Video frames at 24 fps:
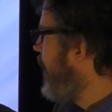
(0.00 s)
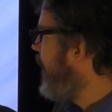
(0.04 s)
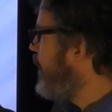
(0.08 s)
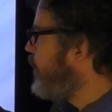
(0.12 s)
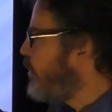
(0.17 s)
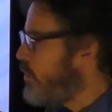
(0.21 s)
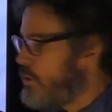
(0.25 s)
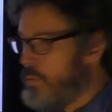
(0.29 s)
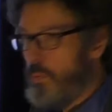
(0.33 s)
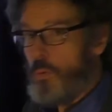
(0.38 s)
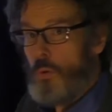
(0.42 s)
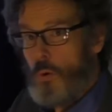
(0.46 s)
are
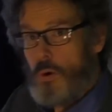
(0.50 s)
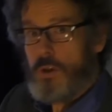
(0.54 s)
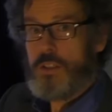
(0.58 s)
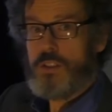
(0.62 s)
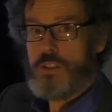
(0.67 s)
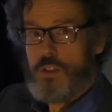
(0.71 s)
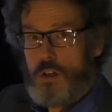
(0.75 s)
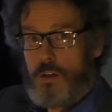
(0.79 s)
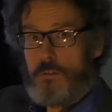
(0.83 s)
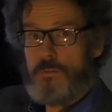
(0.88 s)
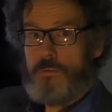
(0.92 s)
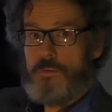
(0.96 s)
not
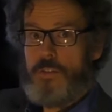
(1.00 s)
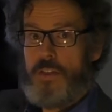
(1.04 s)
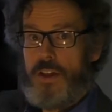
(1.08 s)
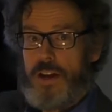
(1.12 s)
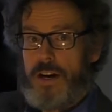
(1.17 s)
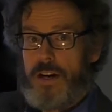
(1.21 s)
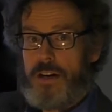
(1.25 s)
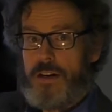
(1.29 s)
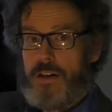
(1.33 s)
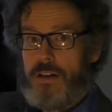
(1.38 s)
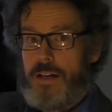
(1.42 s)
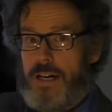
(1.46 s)
worse off
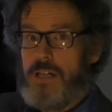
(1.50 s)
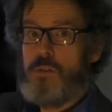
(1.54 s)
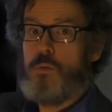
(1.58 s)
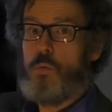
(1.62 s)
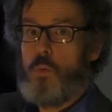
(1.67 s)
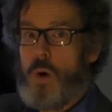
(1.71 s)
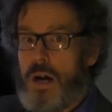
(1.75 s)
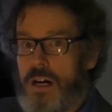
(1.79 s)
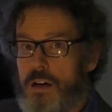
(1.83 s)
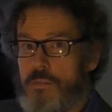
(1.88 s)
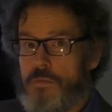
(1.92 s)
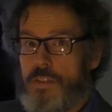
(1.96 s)
there and
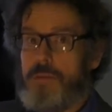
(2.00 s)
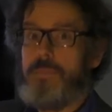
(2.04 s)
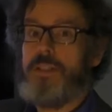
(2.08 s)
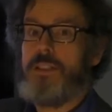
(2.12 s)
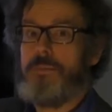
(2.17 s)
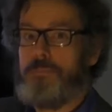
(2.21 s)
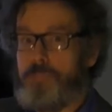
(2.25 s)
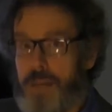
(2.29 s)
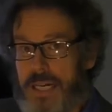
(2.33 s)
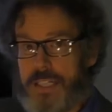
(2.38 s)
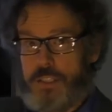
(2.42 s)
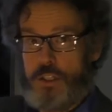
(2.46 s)
one of them
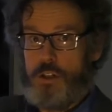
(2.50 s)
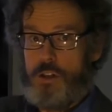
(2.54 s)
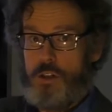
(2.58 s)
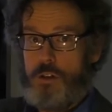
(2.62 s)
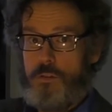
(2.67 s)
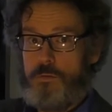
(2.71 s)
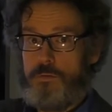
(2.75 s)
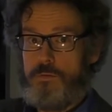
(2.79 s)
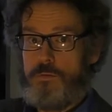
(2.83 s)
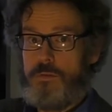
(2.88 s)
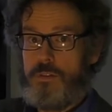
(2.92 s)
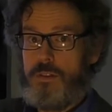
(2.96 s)
is better
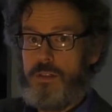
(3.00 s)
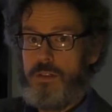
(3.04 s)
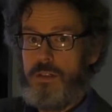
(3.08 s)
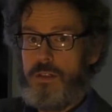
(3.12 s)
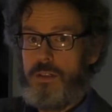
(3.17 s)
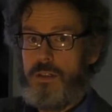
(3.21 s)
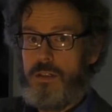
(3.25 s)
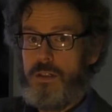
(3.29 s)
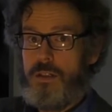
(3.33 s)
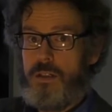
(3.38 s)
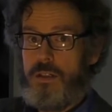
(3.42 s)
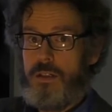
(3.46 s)
off.
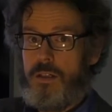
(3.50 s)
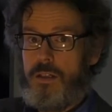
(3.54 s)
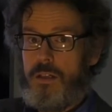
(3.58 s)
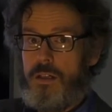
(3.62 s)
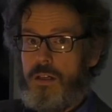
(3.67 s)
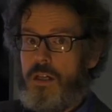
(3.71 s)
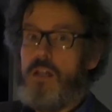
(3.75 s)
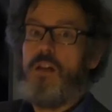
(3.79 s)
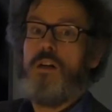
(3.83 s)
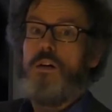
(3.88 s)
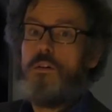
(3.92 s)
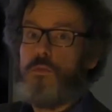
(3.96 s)

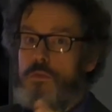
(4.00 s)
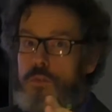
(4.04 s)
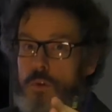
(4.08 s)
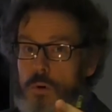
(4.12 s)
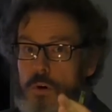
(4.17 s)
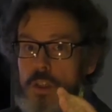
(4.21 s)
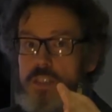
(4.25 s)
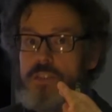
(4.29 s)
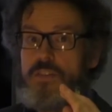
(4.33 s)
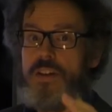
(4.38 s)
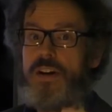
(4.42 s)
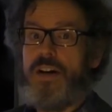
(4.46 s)
Of
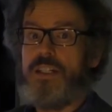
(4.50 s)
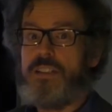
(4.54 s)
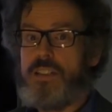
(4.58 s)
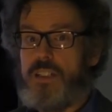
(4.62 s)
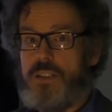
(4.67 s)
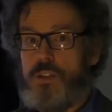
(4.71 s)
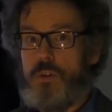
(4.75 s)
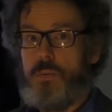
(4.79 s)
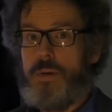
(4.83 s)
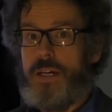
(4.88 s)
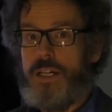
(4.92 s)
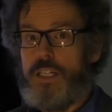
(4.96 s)
course, there are
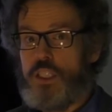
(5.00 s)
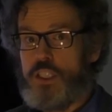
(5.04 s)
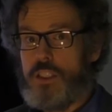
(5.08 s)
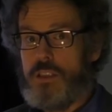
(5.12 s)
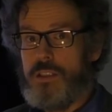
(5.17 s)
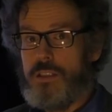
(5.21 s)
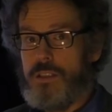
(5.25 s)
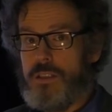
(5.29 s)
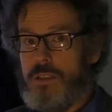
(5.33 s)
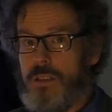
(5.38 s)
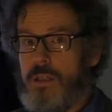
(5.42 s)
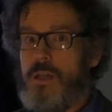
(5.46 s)

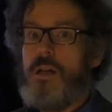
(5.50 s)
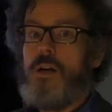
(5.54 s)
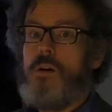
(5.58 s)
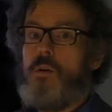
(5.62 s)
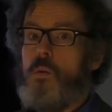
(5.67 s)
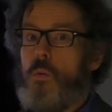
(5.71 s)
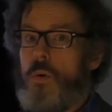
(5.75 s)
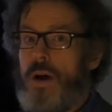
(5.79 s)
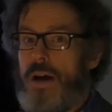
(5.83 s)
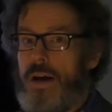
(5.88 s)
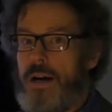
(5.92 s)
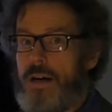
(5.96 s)
situations
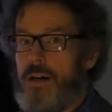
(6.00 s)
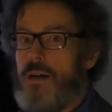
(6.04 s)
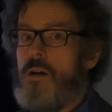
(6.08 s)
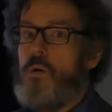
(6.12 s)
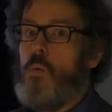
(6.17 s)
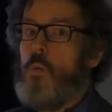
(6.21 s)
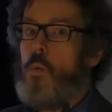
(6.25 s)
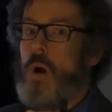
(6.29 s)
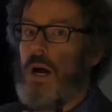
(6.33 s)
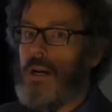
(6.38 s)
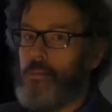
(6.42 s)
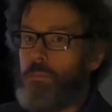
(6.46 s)
where
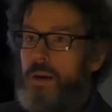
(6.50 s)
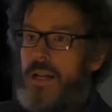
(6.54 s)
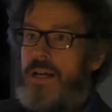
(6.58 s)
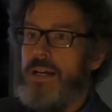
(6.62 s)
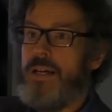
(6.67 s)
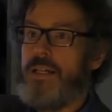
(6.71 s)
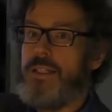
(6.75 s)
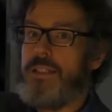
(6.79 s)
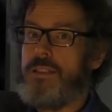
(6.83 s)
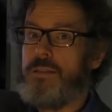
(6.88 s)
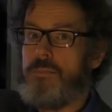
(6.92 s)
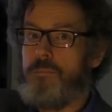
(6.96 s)
one player
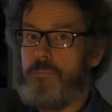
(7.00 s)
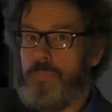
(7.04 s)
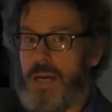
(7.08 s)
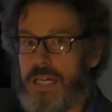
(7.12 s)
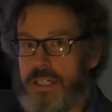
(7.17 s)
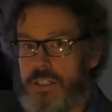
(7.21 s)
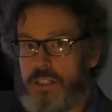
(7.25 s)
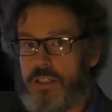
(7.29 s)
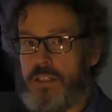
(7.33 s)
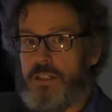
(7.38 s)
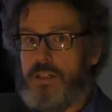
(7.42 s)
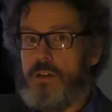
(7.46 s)
is
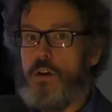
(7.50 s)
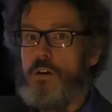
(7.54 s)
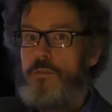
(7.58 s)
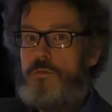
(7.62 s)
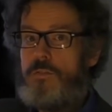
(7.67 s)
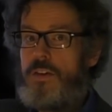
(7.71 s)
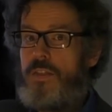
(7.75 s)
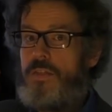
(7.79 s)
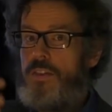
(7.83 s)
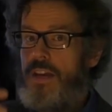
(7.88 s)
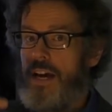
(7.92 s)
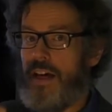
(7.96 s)
better
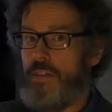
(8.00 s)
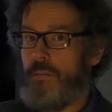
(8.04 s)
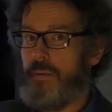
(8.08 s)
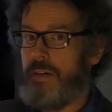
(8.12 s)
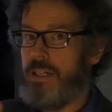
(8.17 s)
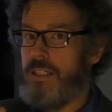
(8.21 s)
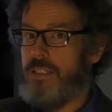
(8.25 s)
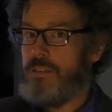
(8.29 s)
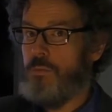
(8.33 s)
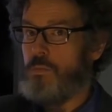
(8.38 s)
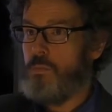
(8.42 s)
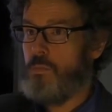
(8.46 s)
off and the other
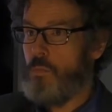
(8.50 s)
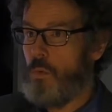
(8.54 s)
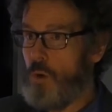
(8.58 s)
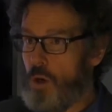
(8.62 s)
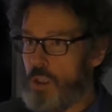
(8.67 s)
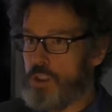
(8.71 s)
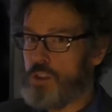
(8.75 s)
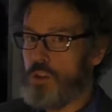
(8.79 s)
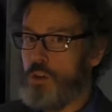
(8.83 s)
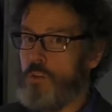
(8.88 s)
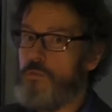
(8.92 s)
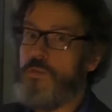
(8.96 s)
one is
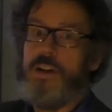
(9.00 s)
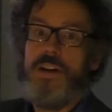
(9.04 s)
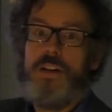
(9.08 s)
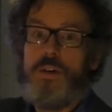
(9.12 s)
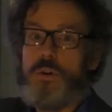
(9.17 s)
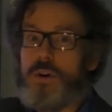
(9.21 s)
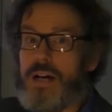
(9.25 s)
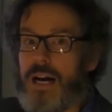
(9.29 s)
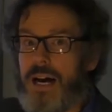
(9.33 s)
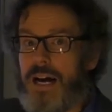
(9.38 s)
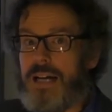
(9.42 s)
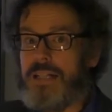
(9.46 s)
worse off, then
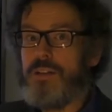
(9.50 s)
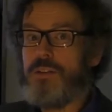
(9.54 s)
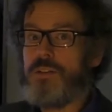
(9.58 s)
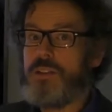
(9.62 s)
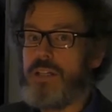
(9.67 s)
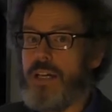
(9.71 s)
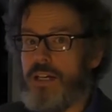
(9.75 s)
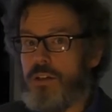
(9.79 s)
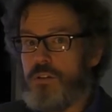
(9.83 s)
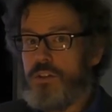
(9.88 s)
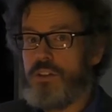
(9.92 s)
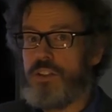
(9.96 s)
you
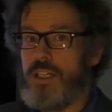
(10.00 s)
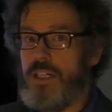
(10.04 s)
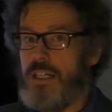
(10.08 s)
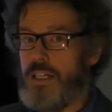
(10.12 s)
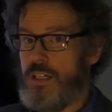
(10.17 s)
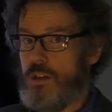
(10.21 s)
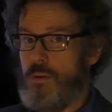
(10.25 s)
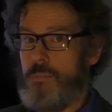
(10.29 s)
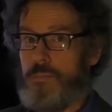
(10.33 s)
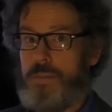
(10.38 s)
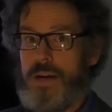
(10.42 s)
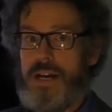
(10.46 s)
cannot really
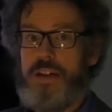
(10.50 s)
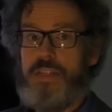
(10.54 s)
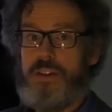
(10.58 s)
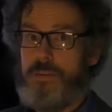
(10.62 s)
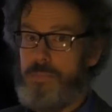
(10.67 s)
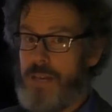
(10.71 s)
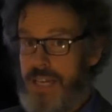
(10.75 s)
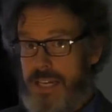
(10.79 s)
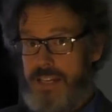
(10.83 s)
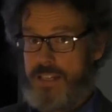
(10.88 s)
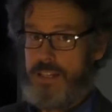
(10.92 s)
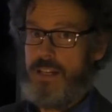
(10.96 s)
compare them
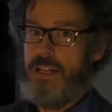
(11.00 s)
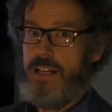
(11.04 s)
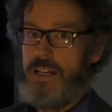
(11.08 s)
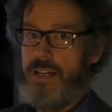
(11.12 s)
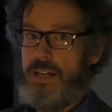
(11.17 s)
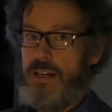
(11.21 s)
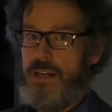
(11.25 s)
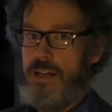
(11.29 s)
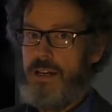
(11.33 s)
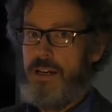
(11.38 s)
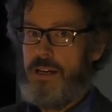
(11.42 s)
easily.